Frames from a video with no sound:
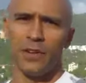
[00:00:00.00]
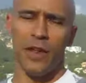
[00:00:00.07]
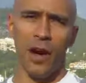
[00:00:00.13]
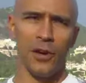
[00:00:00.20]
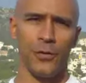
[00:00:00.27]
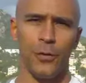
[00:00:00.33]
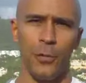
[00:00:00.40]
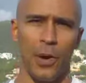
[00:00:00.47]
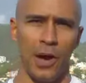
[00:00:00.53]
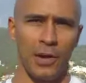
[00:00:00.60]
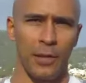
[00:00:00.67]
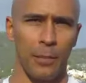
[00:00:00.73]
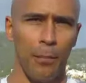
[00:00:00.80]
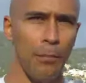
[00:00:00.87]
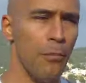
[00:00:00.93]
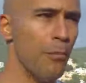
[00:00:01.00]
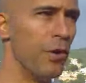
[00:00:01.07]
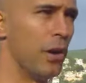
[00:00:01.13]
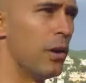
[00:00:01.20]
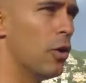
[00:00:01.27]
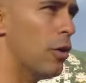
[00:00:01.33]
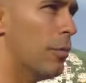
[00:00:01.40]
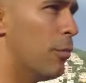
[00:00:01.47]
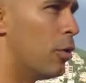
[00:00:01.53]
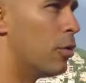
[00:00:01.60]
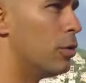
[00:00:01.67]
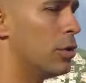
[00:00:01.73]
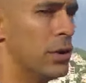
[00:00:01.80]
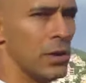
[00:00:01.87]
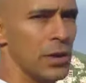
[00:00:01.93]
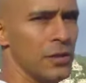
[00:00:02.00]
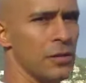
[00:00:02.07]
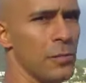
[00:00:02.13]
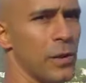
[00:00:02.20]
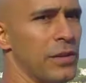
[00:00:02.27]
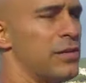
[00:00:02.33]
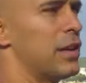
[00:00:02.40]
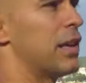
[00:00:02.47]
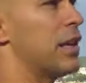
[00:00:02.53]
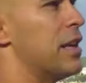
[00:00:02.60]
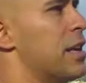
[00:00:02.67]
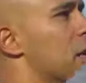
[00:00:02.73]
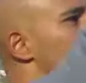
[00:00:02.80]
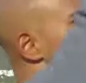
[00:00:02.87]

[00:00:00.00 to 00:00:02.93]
him arch your back a lot more. So basically,